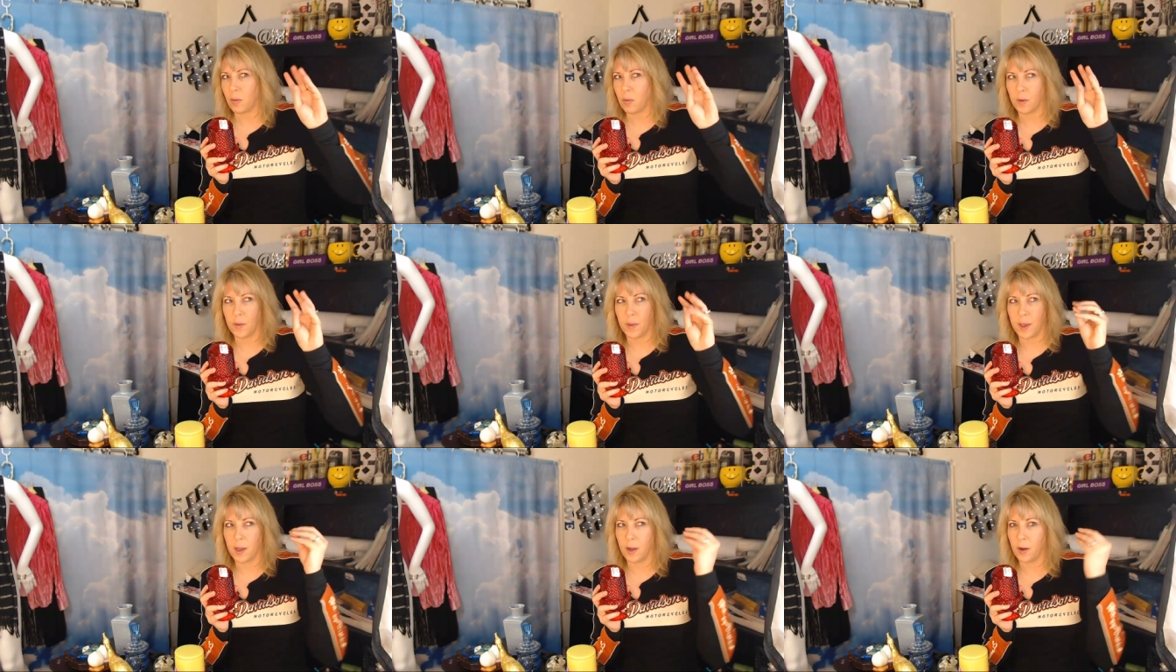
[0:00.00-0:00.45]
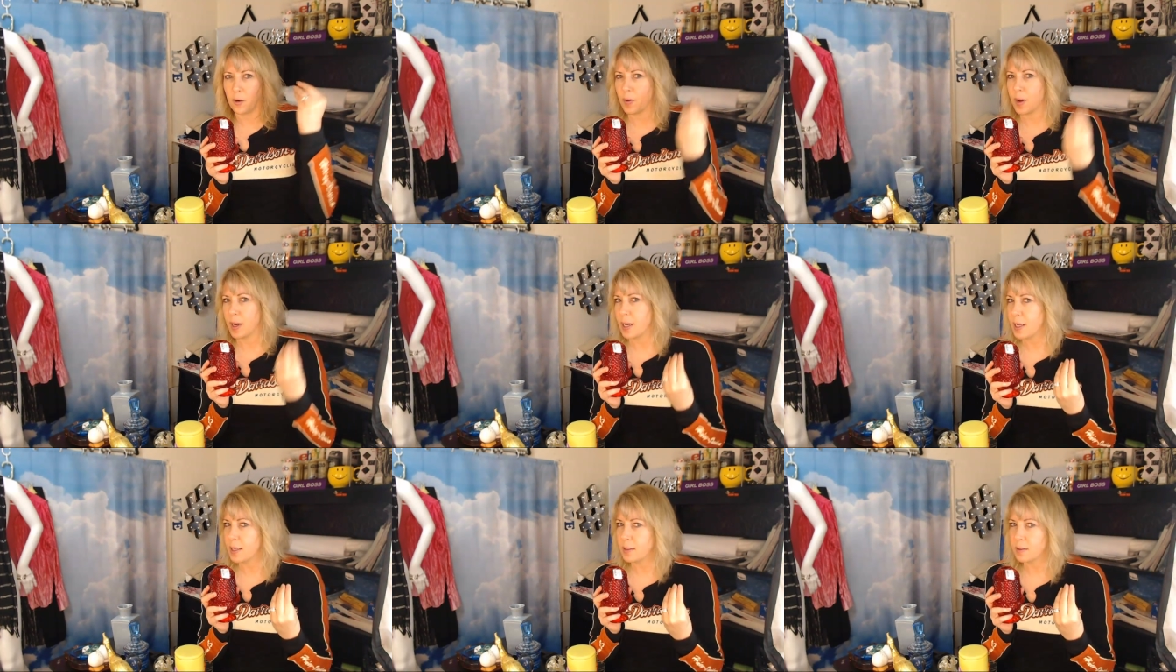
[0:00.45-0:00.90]
or the
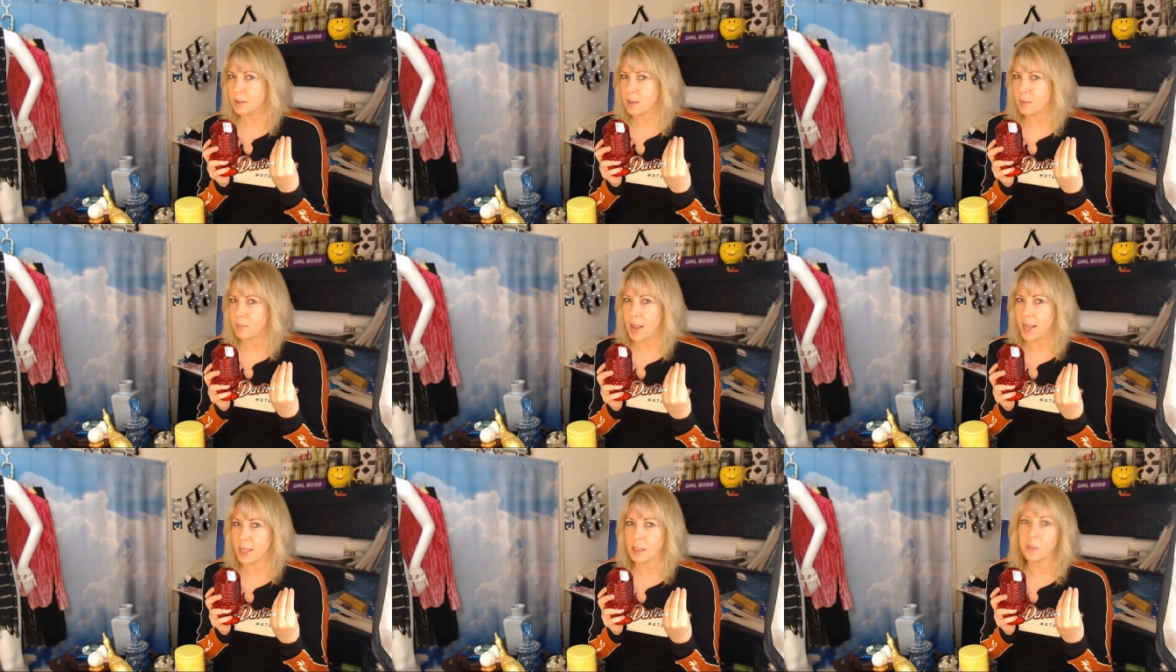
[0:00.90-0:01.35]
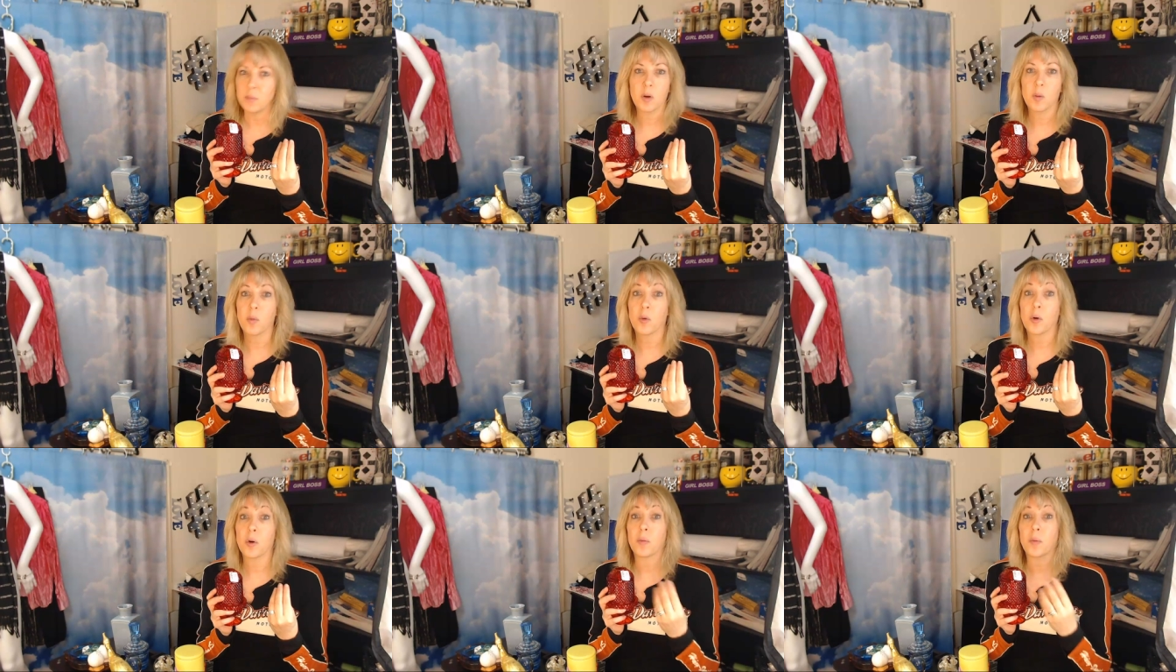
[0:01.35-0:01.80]
ingredients to make them
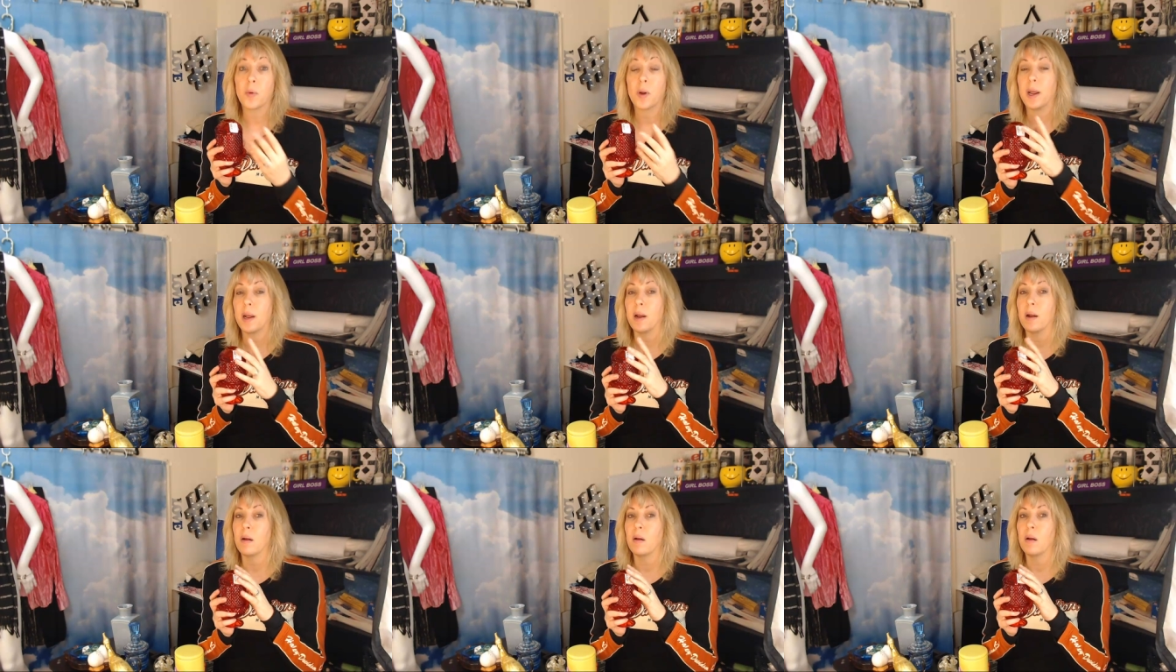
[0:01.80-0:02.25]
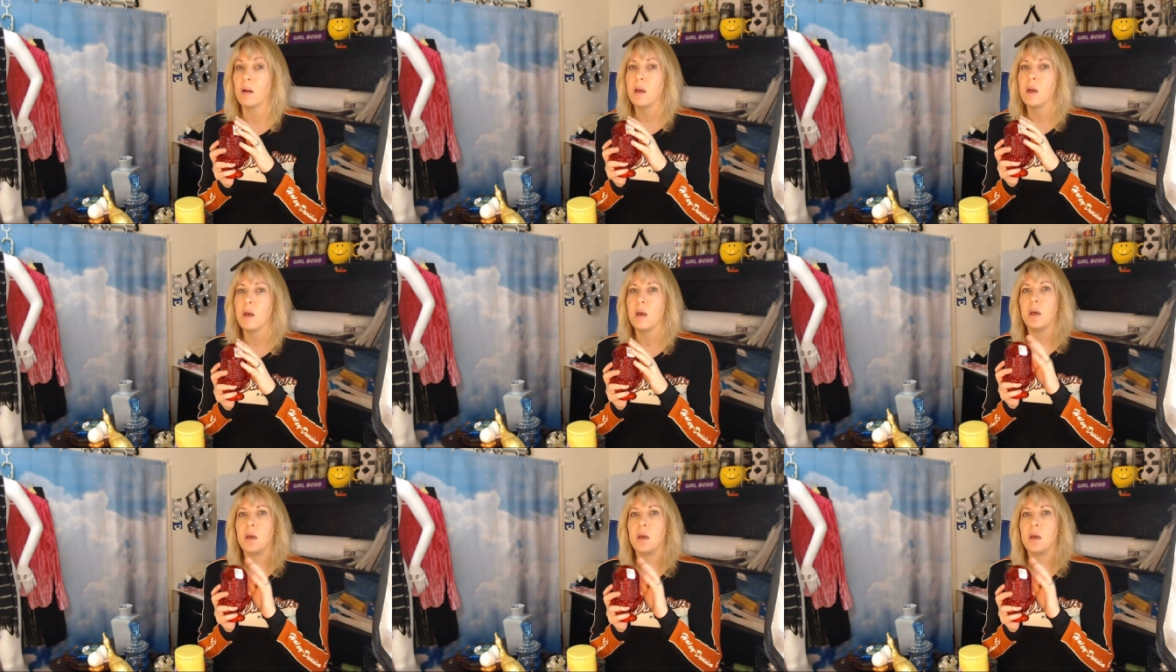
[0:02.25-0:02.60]
are more rare.